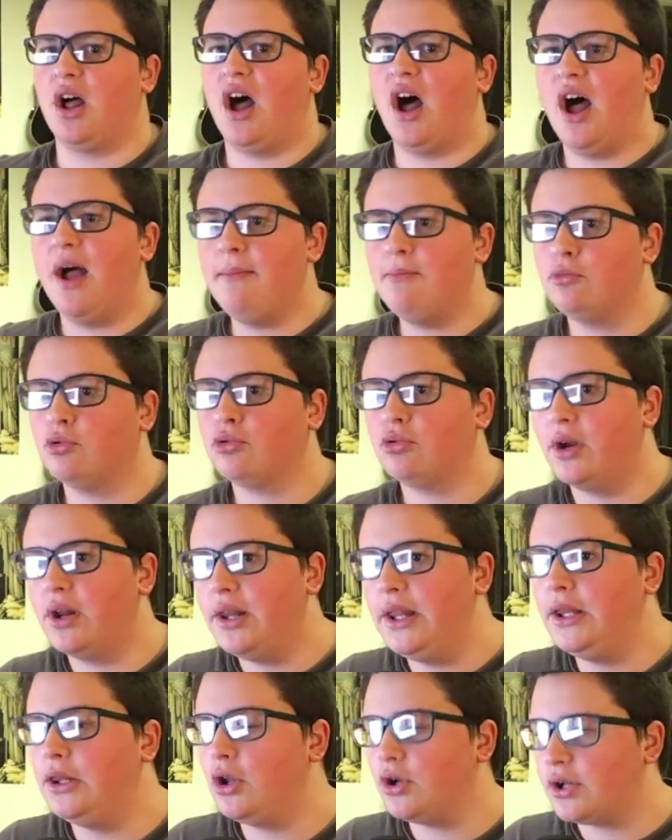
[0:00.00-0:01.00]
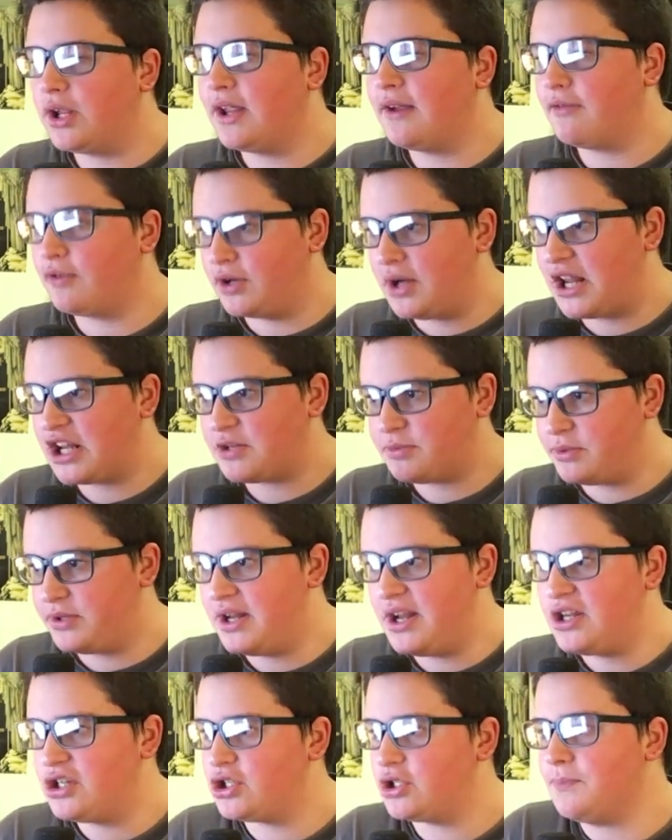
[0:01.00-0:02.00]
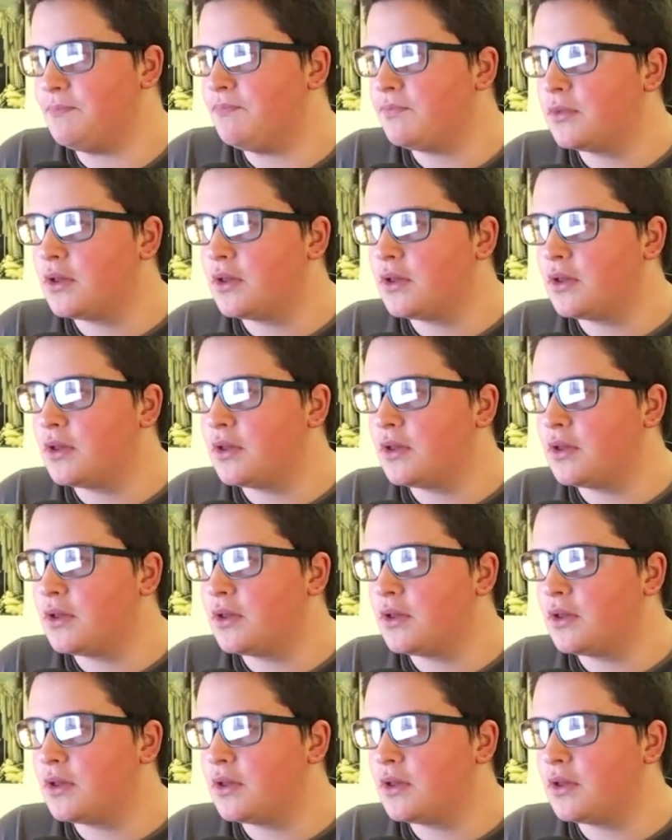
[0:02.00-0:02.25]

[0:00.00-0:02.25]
I'm really looking for an explanation